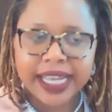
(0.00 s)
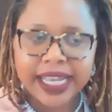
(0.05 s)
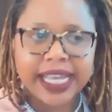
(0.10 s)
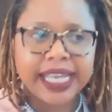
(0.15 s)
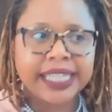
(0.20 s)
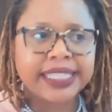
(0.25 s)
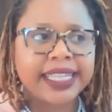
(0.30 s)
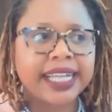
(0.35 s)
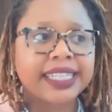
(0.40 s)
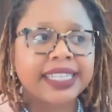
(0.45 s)

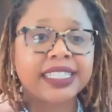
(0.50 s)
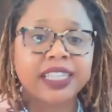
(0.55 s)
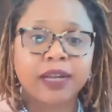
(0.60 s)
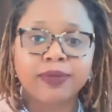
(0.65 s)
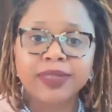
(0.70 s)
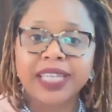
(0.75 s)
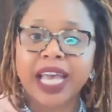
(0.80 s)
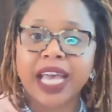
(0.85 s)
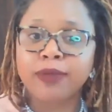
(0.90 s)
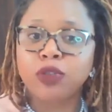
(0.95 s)
Is that
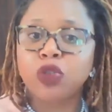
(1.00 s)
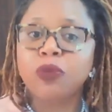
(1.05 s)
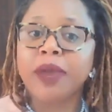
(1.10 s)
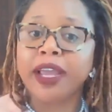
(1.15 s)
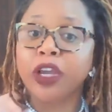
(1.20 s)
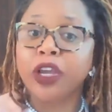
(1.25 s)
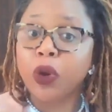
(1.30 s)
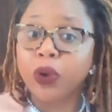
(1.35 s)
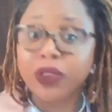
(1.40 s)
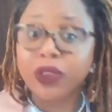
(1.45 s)
sometimes you might
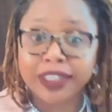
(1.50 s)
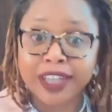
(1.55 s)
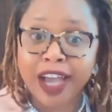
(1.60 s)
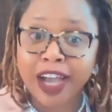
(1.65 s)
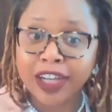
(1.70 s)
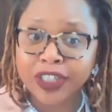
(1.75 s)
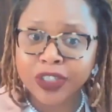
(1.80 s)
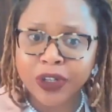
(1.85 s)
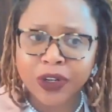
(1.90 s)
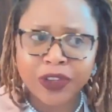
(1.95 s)
go to the
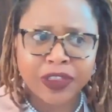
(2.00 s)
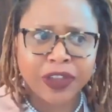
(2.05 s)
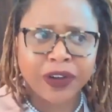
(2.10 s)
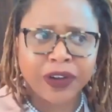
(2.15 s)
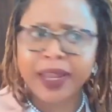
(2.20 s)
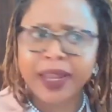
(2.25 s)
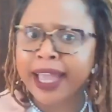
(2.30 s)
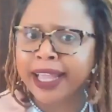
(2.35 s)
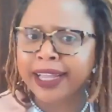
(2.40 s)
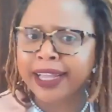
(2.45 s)
doctor and they're
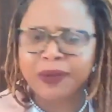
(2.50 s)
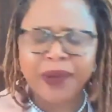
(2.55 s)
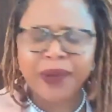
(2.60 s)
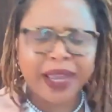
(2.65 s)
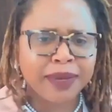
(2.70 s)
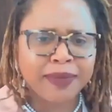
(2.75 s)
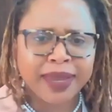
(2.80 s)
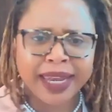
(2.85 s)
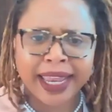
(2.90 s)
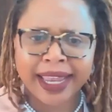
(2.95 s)
like, wait a
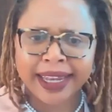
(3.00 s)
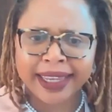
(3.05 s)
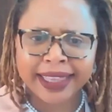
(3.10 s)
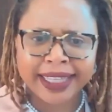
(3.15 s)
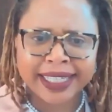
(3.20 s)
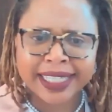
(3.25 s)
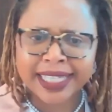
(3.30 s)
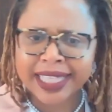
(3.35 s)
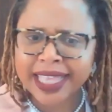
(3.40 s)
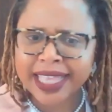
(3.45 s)
minute,
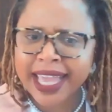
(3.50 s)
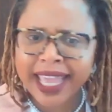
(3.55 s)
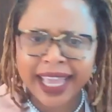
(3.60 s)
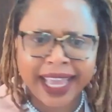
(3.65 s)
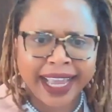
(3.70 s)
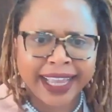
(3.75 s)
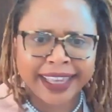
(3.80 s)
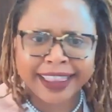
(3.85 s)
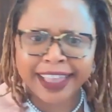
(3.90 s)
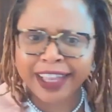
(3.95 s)
this
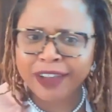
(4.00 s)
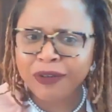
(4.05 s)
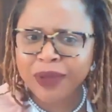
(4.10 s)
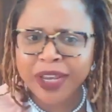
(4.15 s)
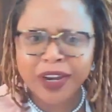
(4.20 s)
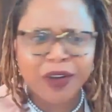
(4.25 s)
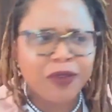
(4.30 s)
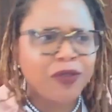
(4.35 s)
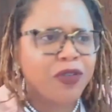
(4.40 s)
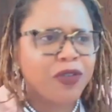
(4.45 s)
thing, we
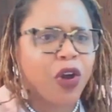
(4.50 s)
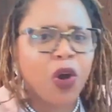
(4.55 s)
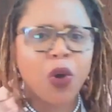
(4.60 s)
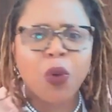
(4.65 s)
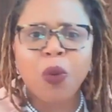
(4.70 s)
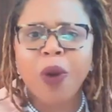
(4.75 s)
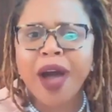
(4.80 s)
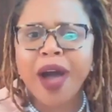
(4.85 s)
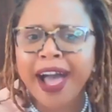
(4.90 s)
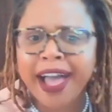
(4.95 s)
don't know
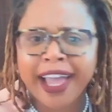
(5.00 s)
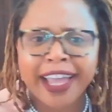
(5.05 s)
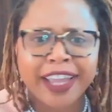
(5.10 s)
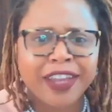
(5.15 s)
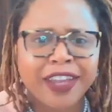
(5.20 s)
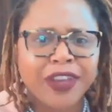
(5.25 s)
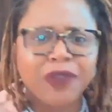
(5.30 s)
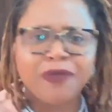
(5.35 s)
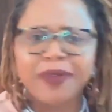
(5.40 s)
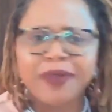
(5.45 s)
why
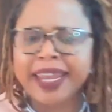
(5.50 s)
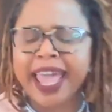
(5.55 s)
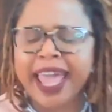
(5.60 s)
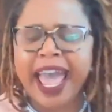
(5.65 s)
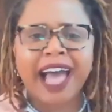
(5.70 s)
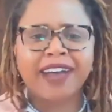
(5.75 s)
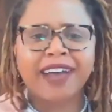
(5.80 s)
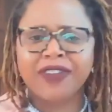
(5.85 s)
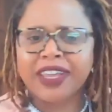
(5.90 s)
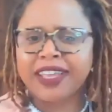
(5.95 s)
you've been
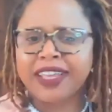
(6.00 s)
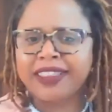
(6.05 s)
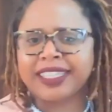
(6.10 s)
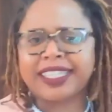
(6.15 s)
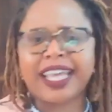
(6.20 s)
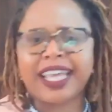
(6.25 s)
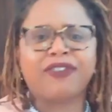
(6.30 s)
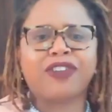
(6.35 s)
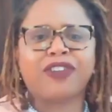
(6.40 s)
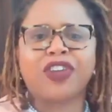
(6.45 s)
having this
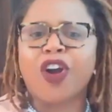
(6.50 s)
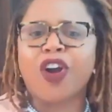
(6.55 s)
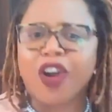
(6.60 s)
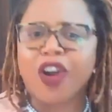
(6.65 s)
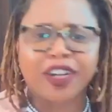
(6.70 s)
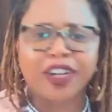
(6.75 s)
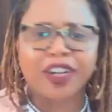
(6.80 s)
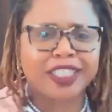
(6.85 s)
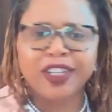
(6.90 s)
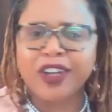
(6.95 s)
heavy heart.
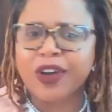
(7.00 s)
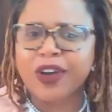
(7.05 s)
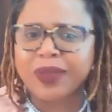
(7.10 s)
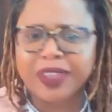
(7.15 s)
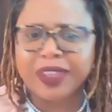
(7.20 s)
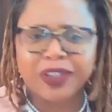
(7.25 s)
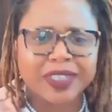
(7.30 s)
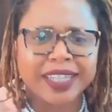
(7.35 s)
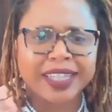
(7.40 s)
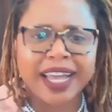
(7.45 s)
You know,
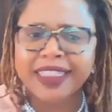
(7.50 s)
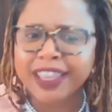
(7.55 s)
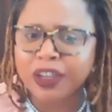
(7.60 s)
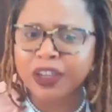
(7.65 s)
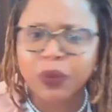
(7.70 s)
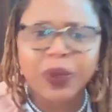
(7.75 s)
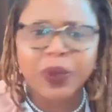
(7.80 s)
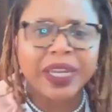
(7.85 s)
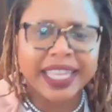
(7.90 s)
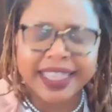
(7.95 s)
there's
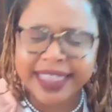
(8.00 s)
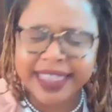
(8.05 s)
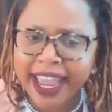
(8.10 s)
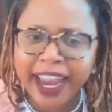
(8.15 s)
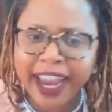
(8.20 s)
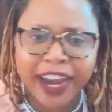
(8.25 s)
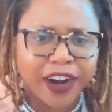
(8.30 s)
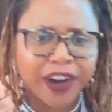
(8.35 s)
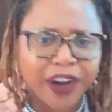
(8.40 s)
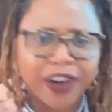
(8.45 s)
nothing really
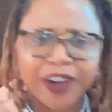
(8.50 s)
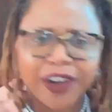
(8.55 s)
there.